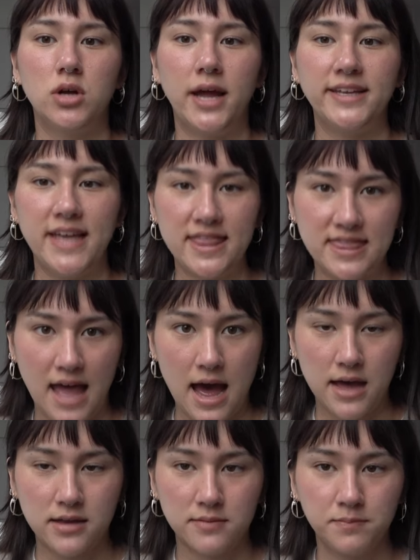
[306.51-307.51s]
I get
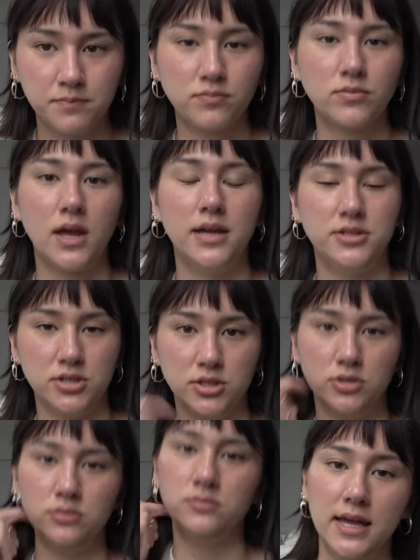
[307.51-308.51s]
that. I
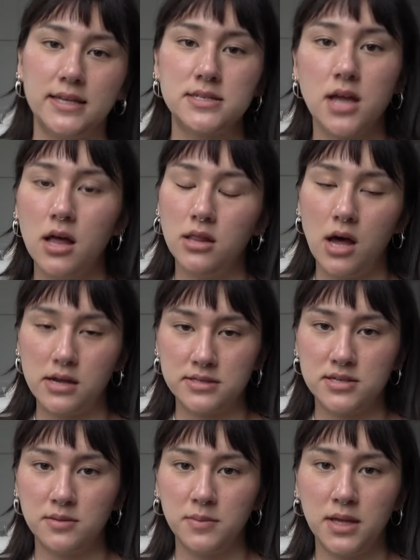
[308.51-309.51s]
do. It's not
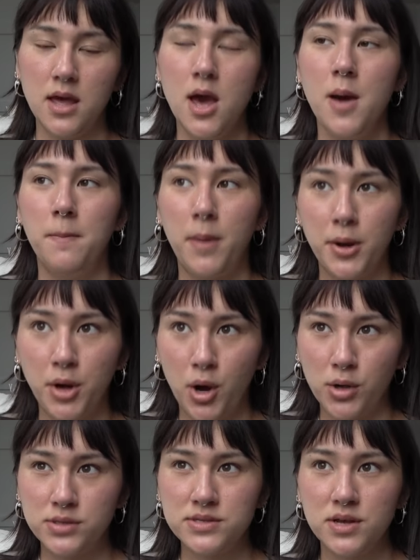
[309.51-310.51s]
lost on me, but
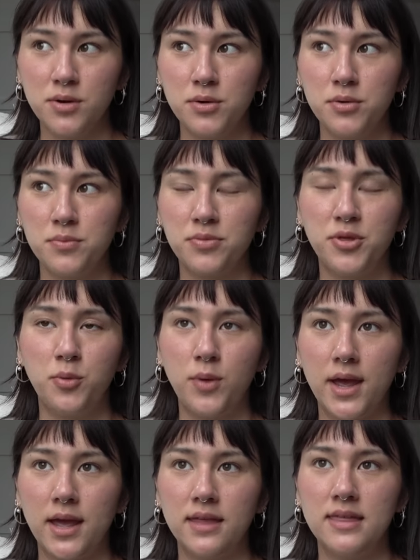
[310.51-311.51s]
also the
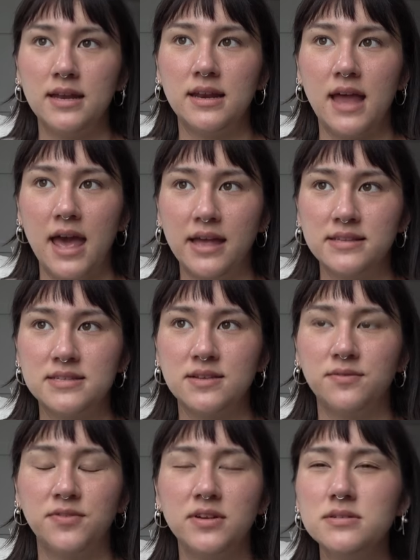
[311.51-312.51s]
way that it ends,
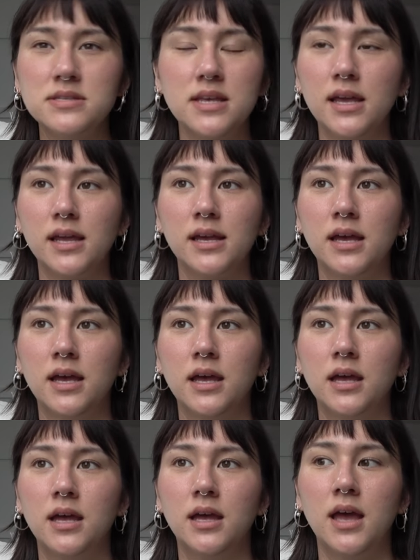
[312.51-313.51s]
it feels like
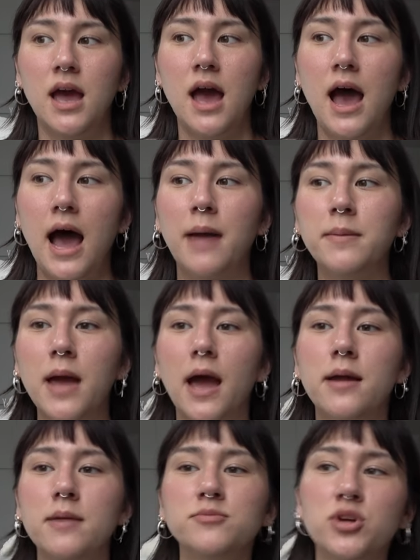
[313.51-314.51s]
i
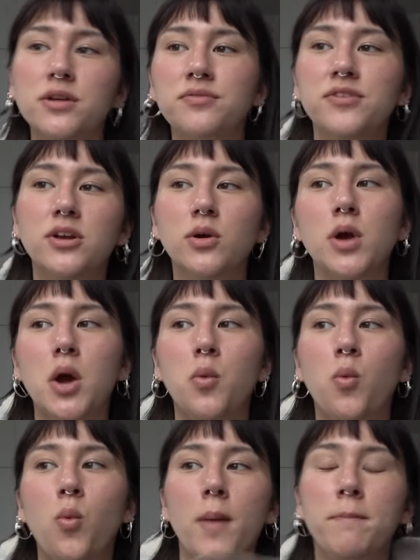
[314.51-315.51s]
I'm trying to figure
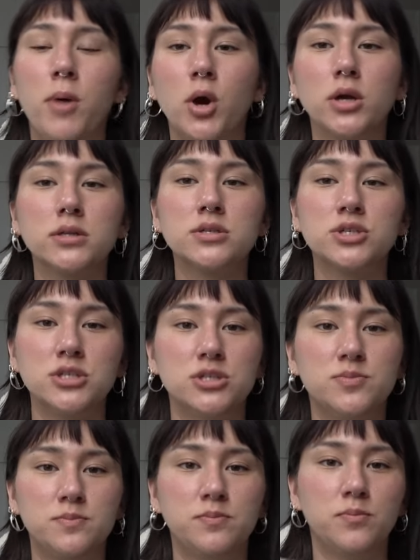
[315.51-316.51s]
out what part
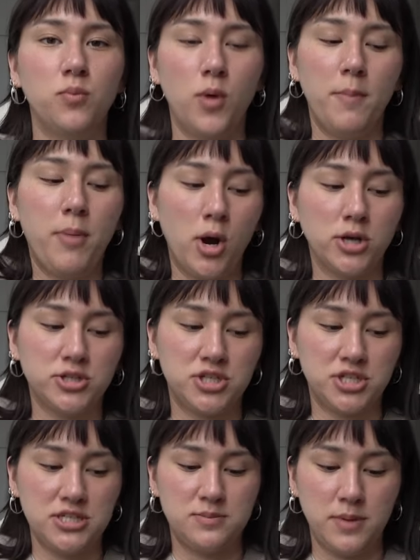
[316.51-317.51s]
she's what parts
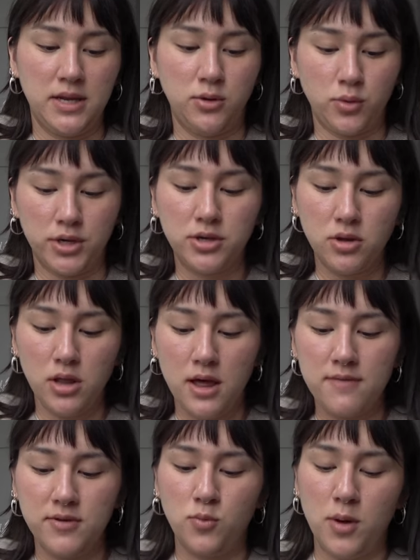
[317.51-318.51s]
she's being critical
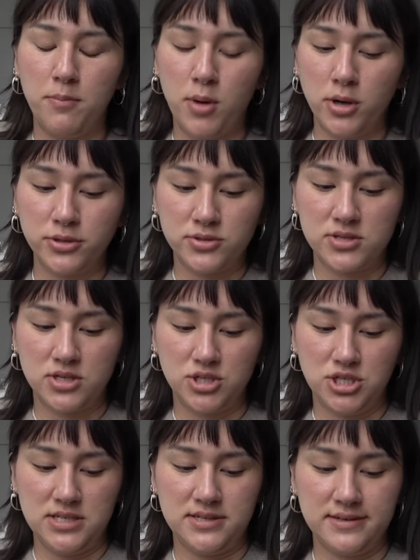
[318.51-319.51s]
of and what parts
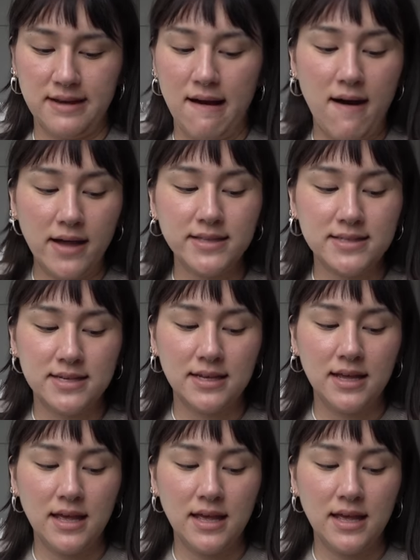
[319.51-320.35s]
she's not.